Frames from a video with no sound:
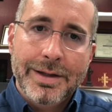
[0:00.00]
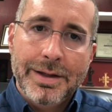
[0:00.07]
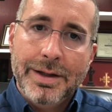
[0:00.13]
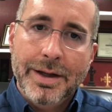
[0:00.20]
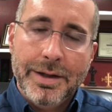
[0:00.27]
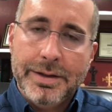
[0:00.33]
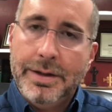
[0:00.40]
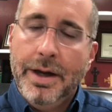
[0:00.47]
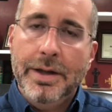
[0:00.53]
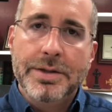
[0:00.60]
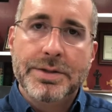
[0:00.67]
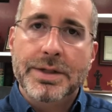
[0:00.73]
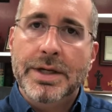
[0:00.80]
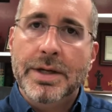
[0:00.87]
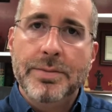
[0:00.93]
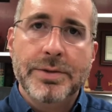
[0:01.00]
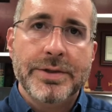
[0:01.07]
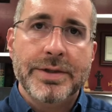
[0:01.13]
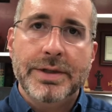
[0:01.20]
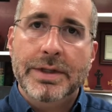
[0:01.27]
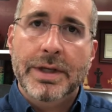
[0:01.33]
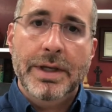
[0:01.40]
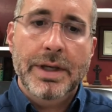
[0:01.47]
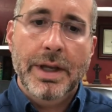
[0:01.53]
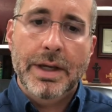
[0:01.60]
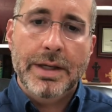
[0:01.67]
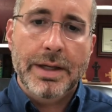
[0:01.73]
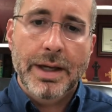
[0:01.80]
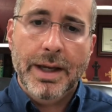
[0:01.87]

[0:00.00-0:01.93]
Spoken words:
acknowledging Him as the King,